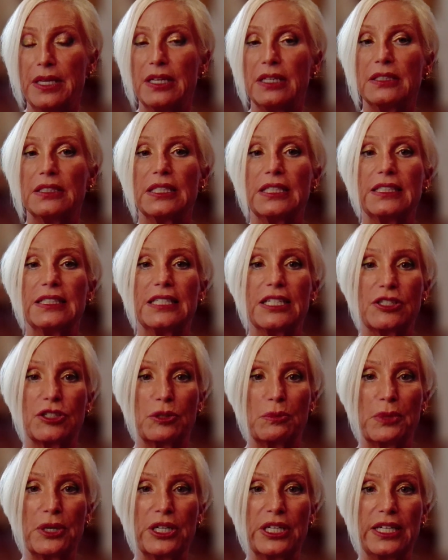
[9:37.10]
to digital
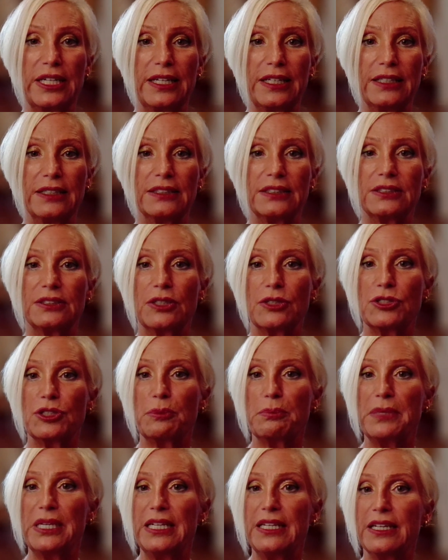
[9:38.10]
marketing, social
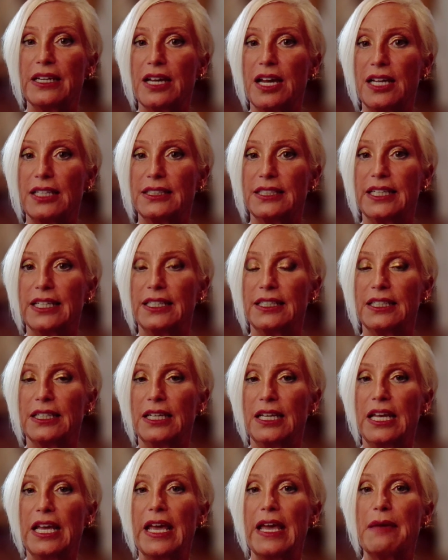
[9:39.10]
media content,
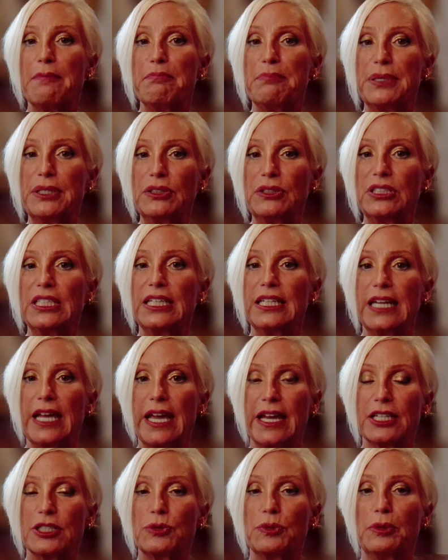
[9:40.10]
and building an
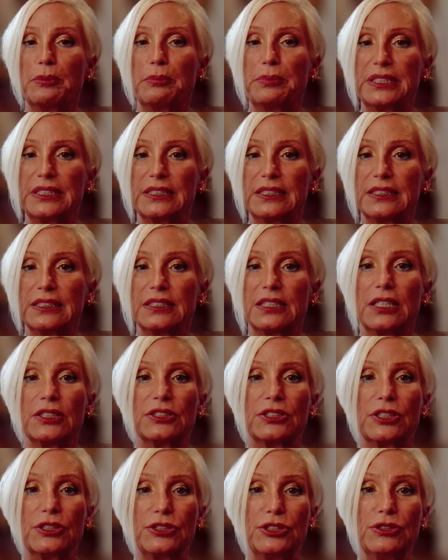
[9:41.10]
actual business
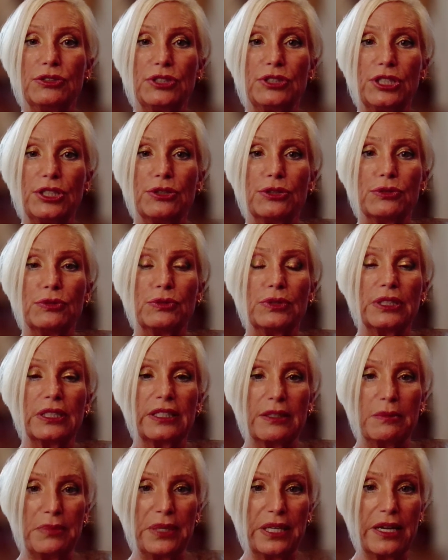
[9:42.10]
so you too
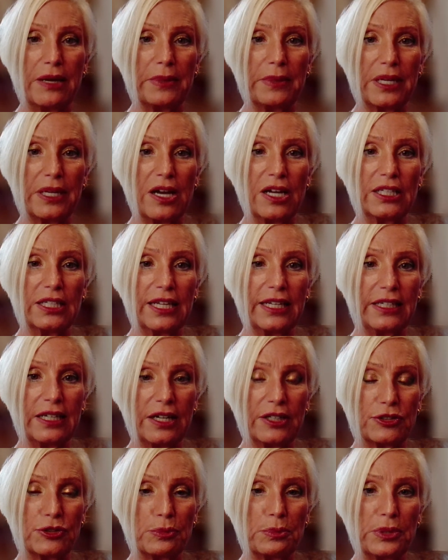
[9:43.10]
can become an online
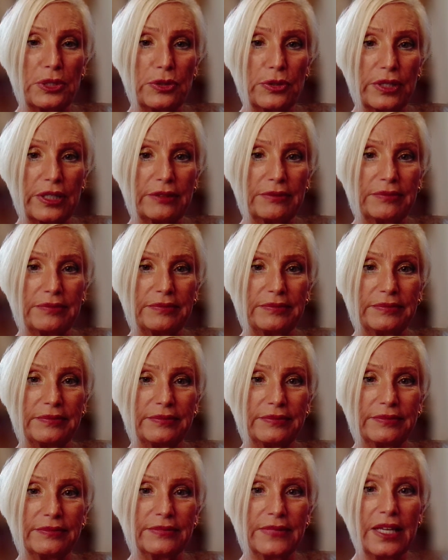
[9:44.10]
entrepreneur.
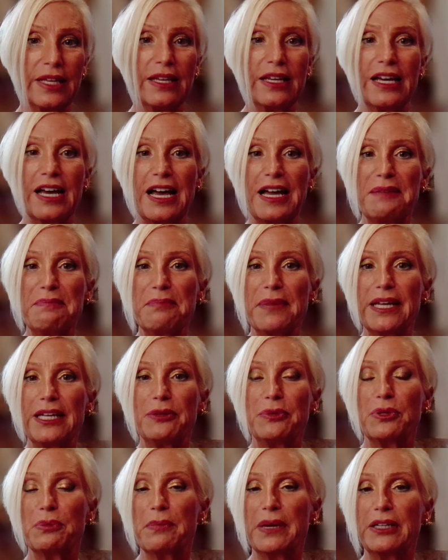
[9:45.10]
I'm Mike
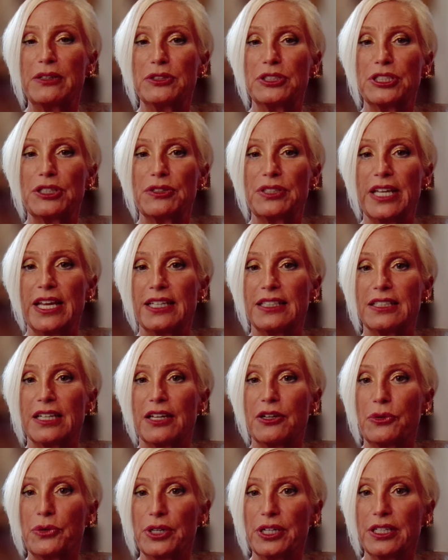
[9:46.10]
with
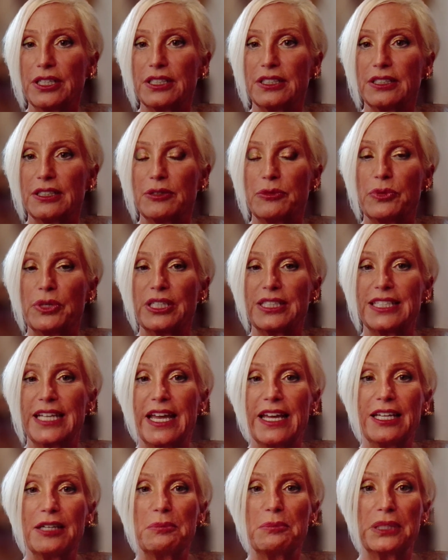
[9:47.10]
michaeljoetech.org, where
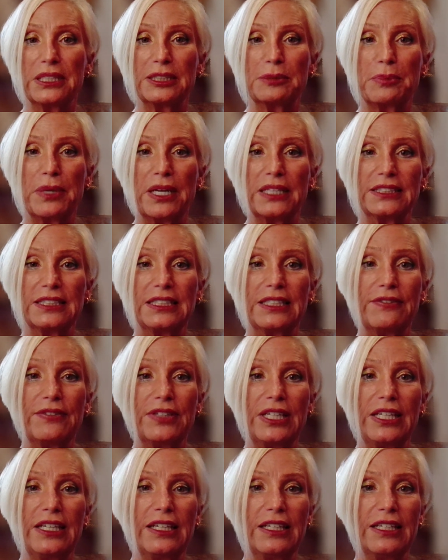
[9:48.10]
tech plus
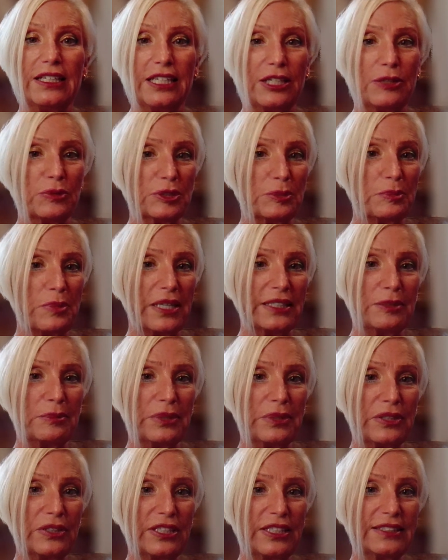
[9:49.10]
positivity equals
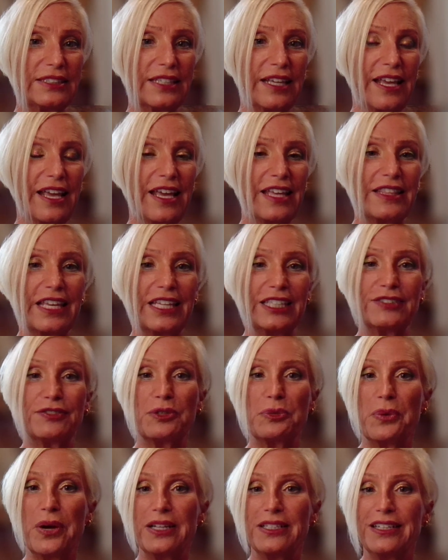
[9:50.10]
possibilities. Thanks for
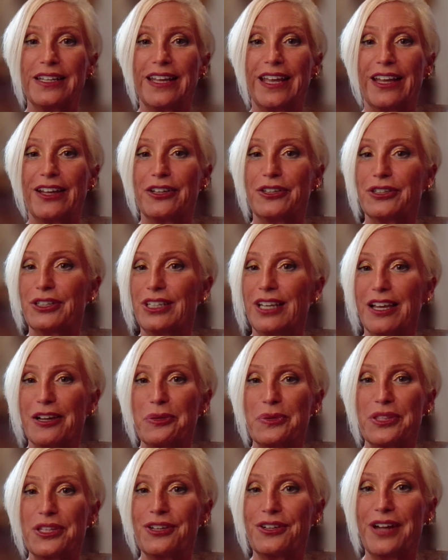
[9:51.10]
watching and good luck
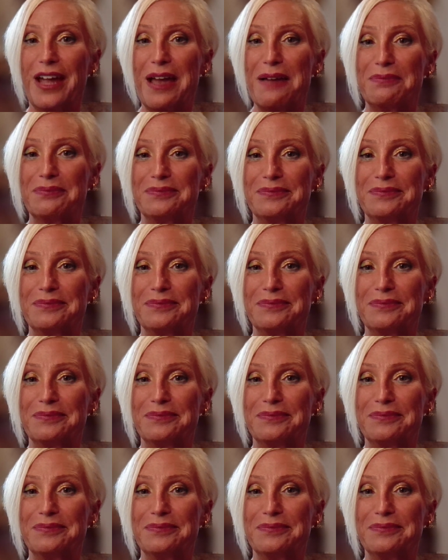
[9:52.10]
with your app.